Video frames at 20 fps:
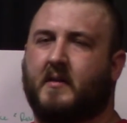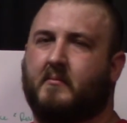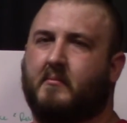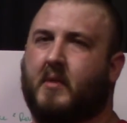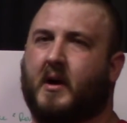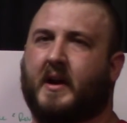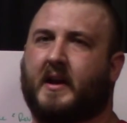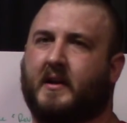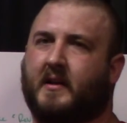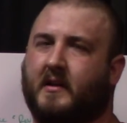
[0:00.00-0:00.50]

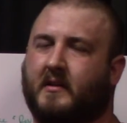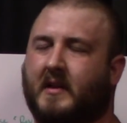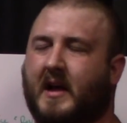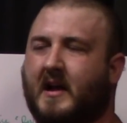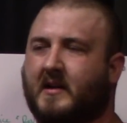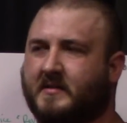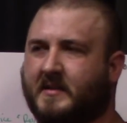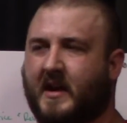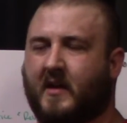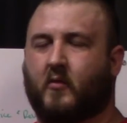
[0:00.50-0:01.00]
but it
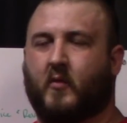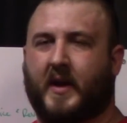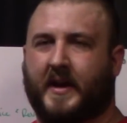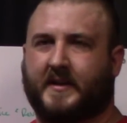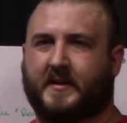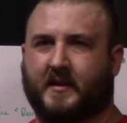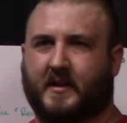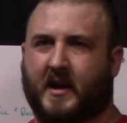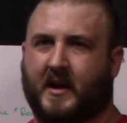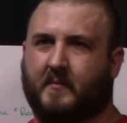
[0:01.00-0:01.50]
allows that
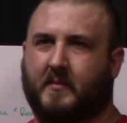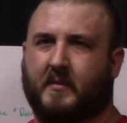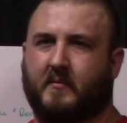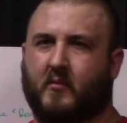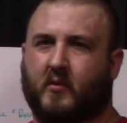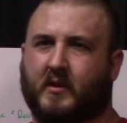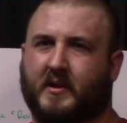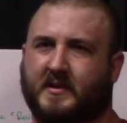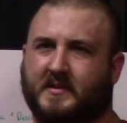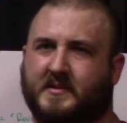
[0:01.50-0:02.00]
weight to kind of be
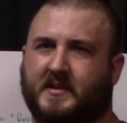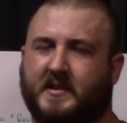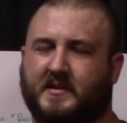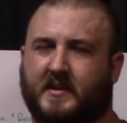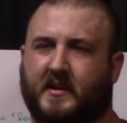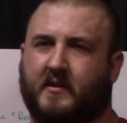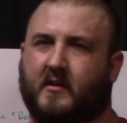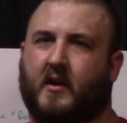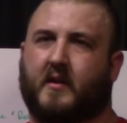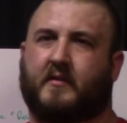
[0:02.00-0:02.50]
more
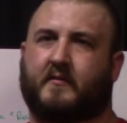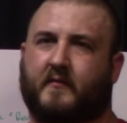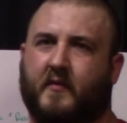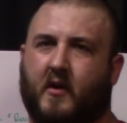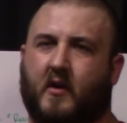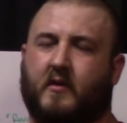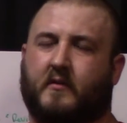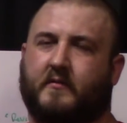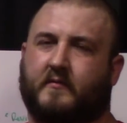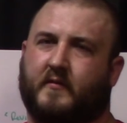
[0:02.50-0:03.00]
consistent, not
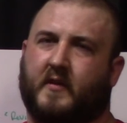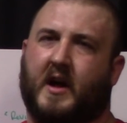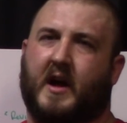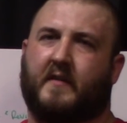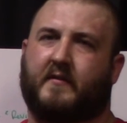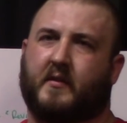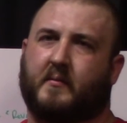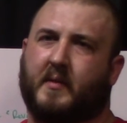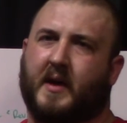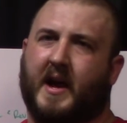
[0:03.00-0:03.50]
fly
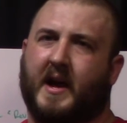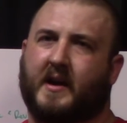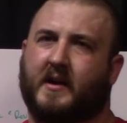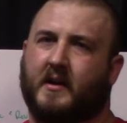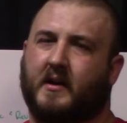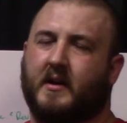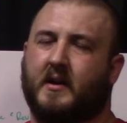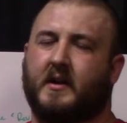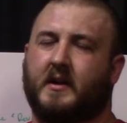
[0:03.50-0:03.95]
off your back.